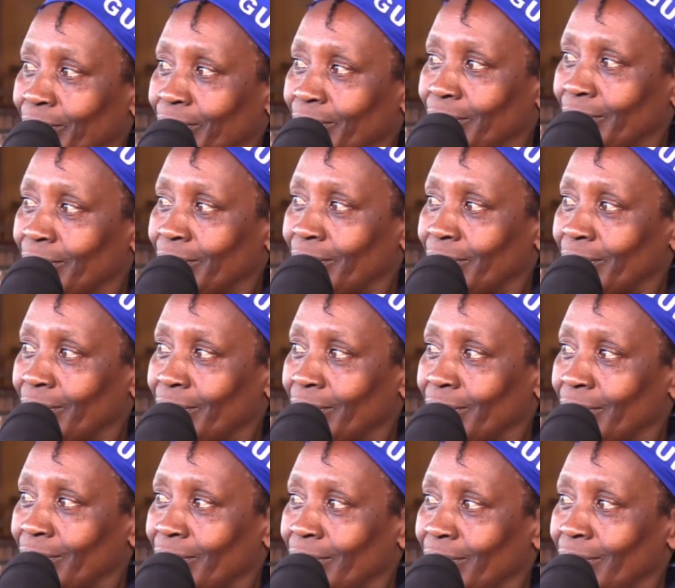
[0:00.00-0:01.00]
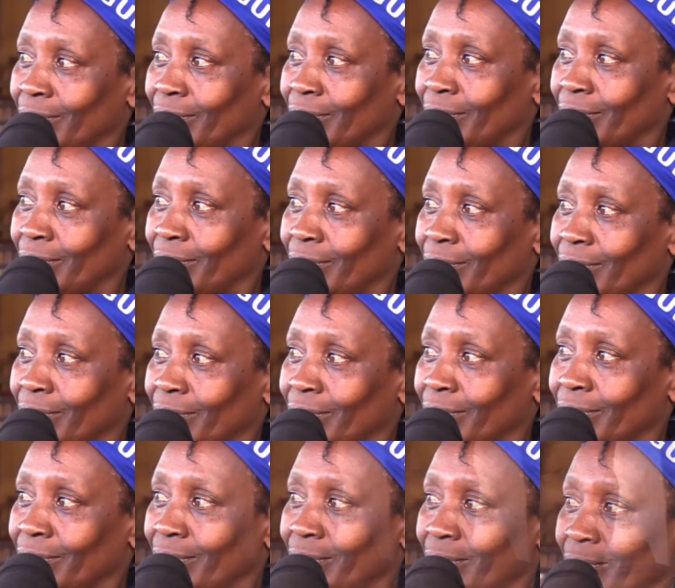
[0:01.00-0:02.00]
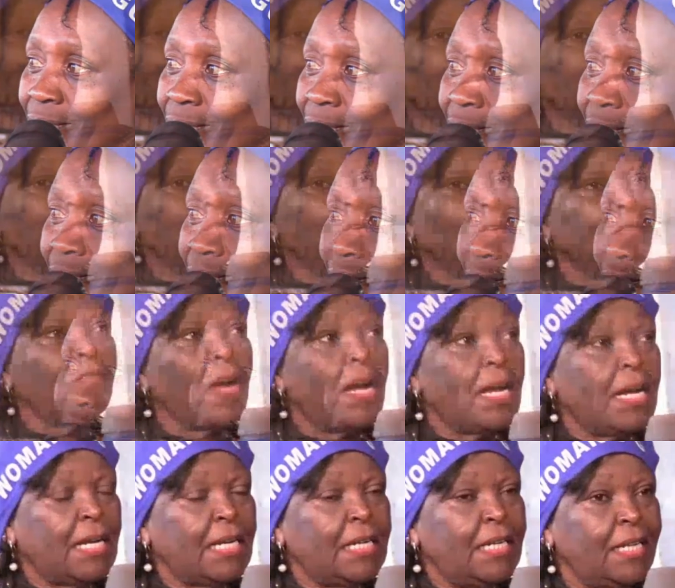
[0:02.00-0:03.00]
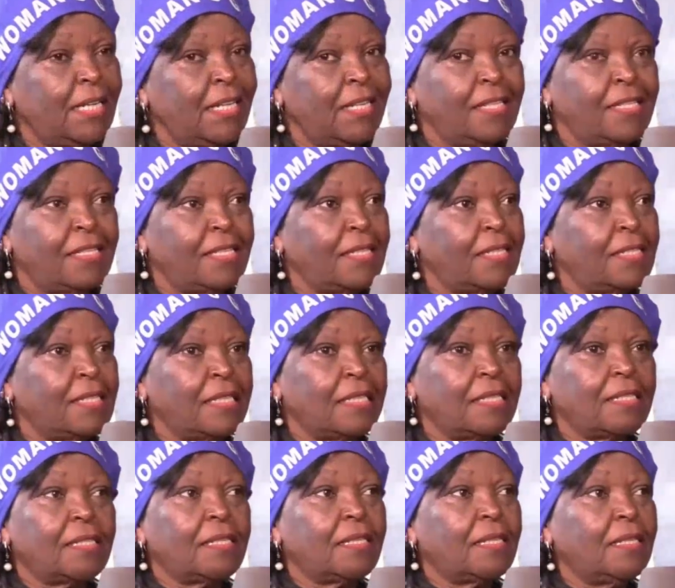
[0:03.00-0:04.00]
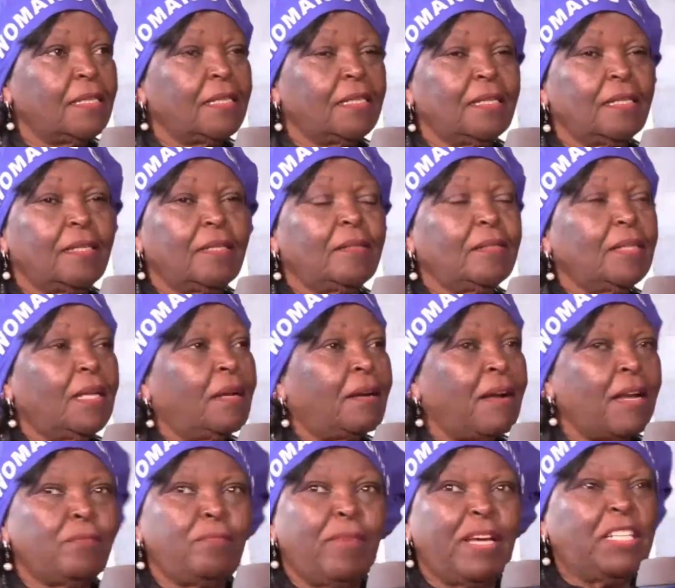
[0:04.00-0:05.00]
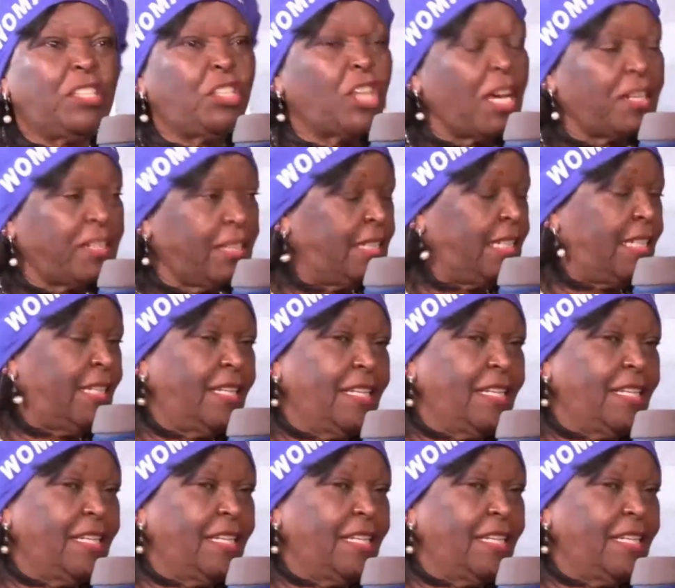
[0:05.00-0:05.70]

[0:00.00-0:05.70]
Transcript: Thank you, Susan. The home, as you have heard, is run by charity.